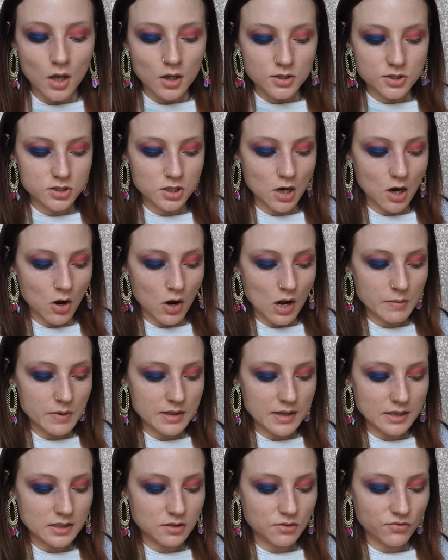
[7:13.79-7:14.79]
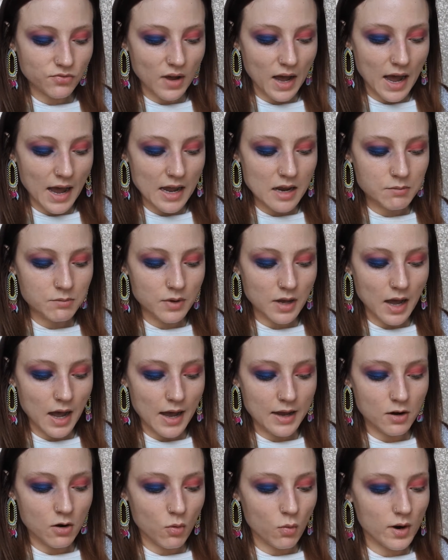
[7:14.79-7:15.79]
So, I mean, that's fine, but
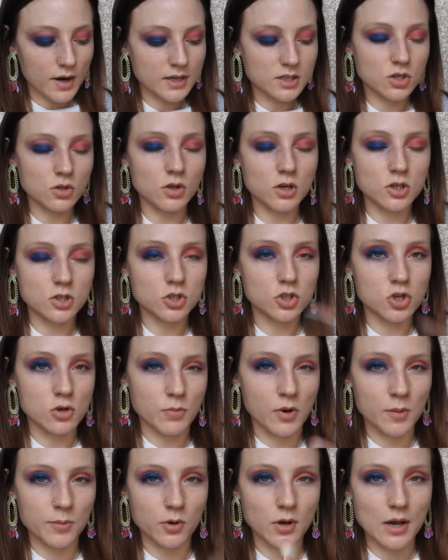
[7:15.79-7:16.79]
I don't want it to look too purple.